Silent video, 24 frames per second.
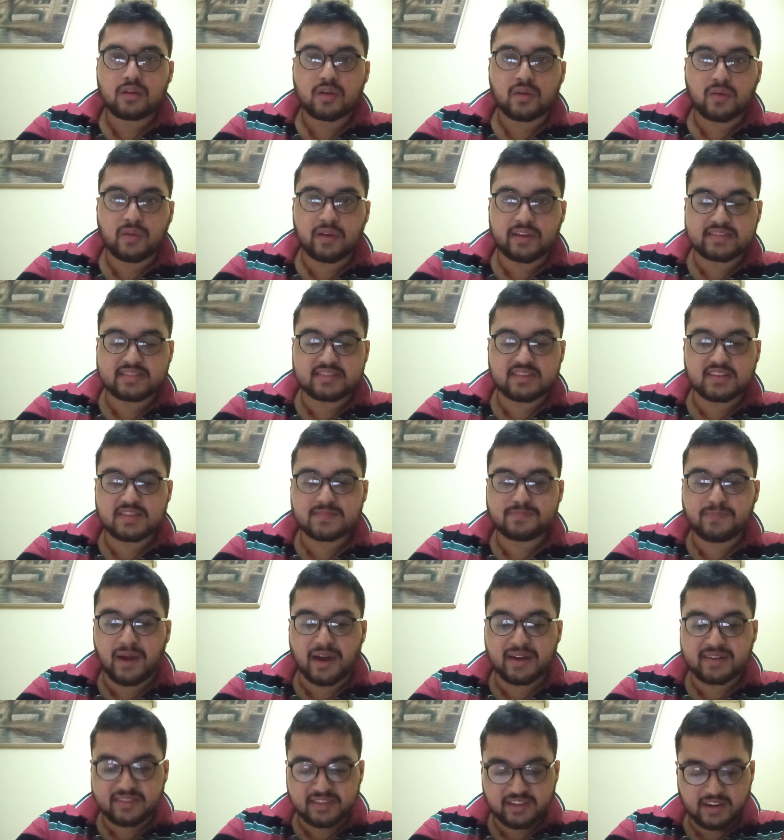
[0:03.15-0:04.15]
questions
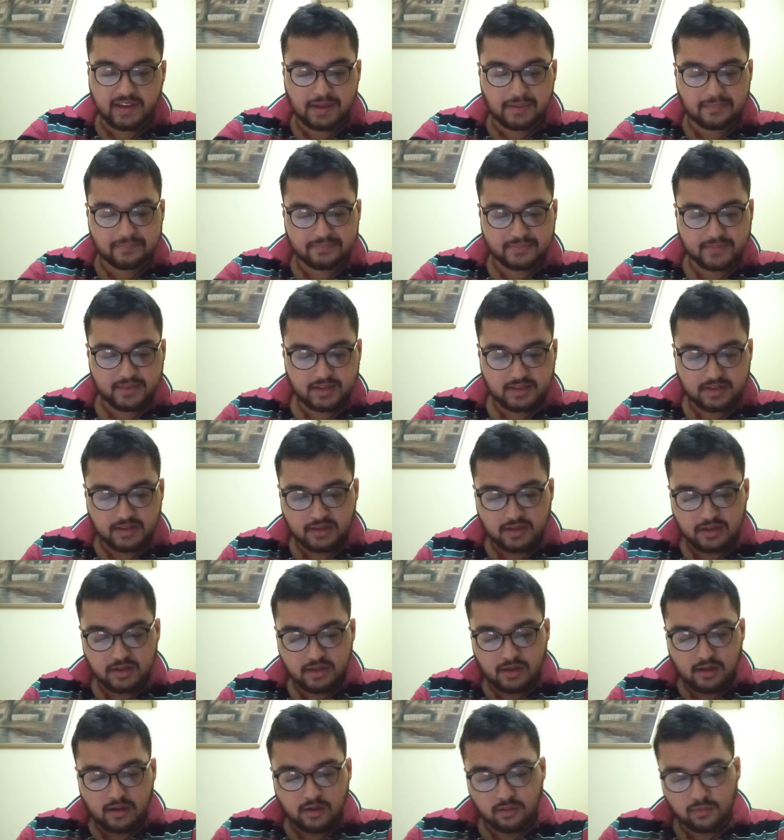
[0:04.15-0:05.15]
part 3.
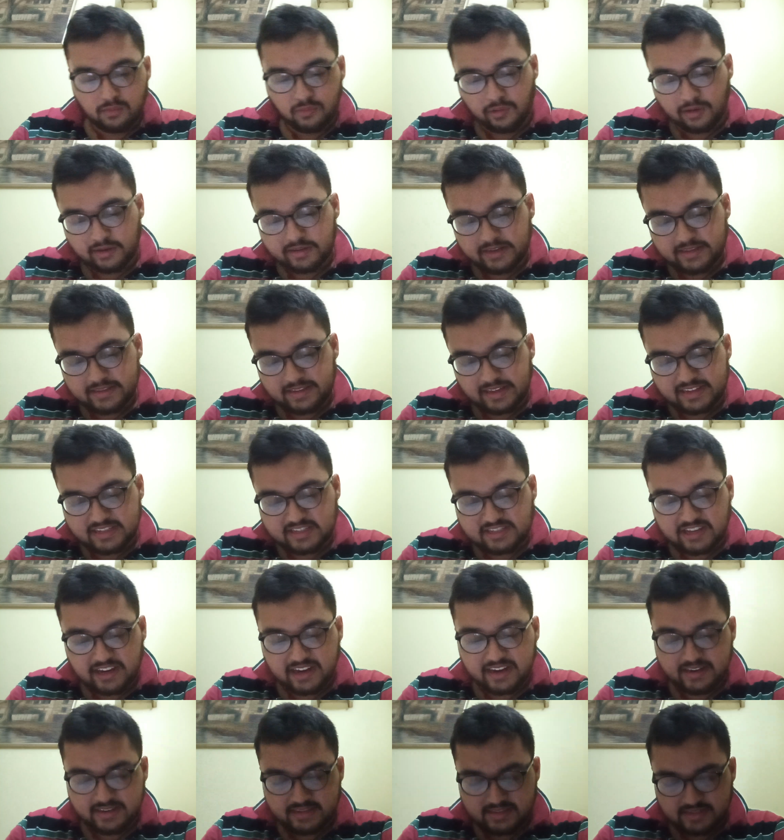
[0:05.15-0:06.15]
What is
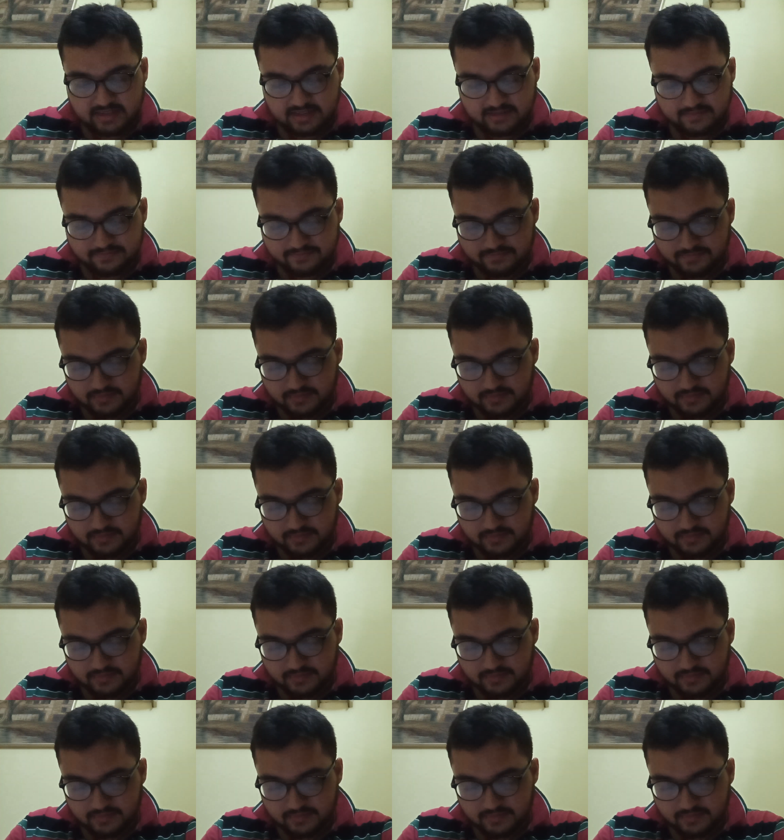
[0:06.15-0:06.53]
exchange?